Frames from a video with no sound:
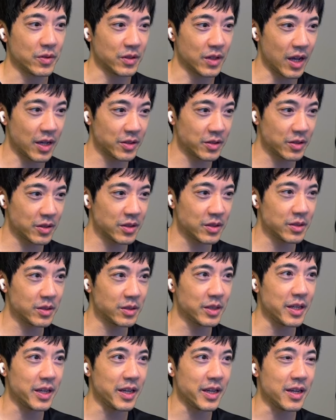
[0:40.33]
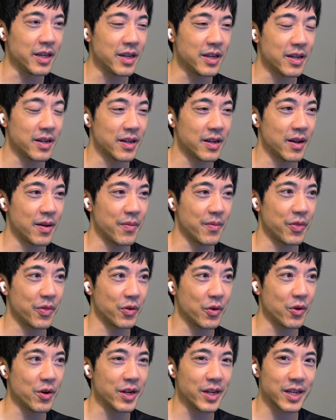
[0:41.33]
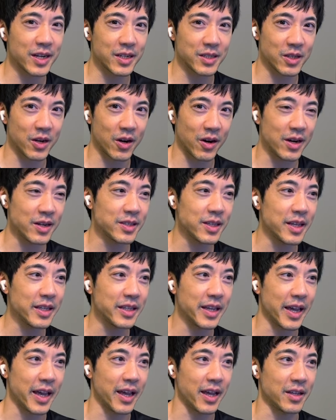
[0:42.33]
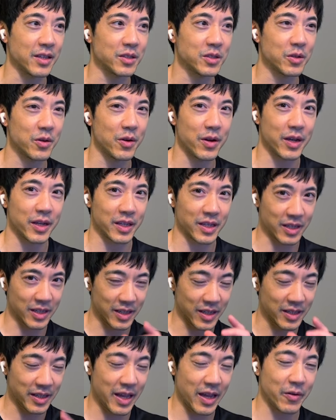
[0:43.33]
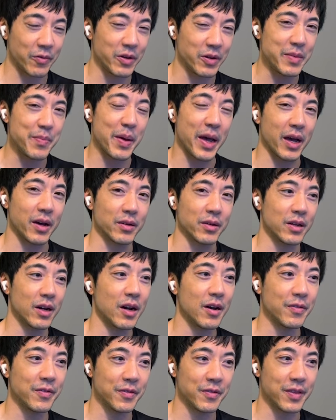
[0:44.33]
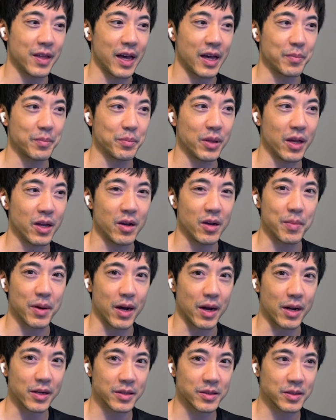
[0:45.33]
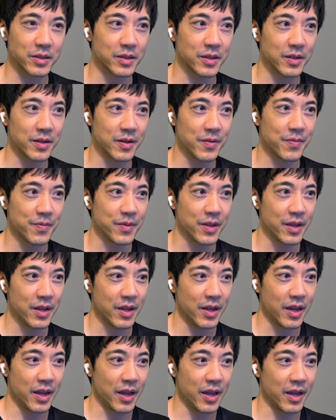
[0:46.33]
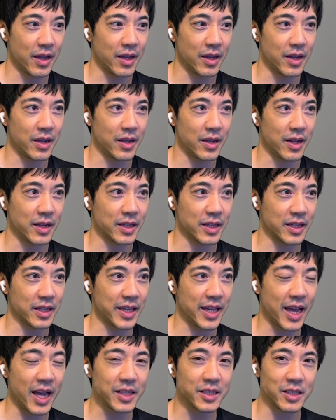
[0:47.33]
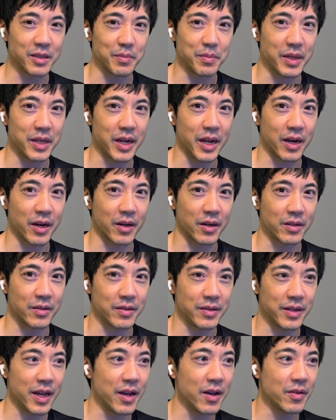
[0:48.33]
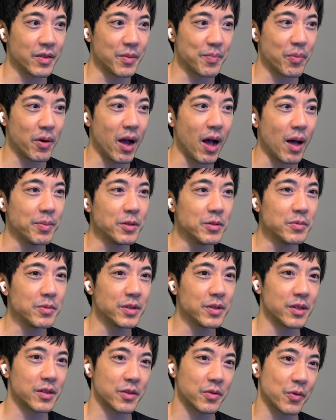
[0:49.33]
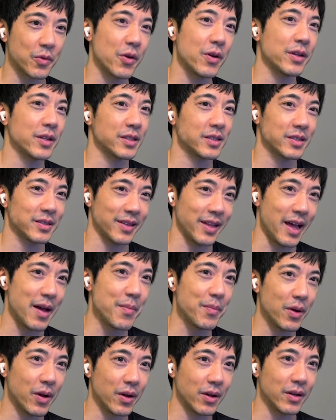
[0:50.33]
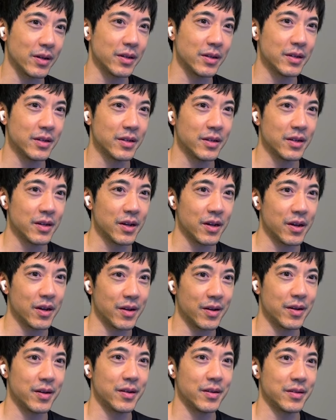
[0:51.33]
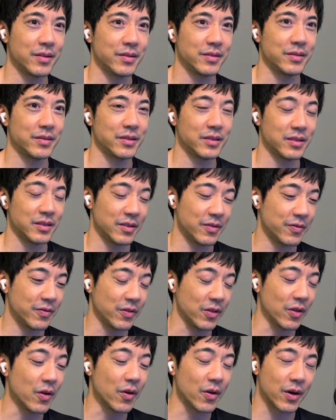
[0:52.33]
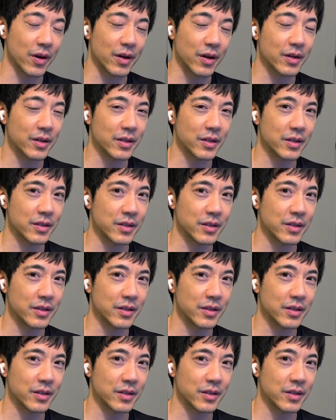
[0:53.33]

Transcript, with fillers: as you can see, I'm throwing it as hard as I can so I can get that rebound off of that plyo box. And I can catch it midair. Now, the problem with throwing a slam ball on the floor,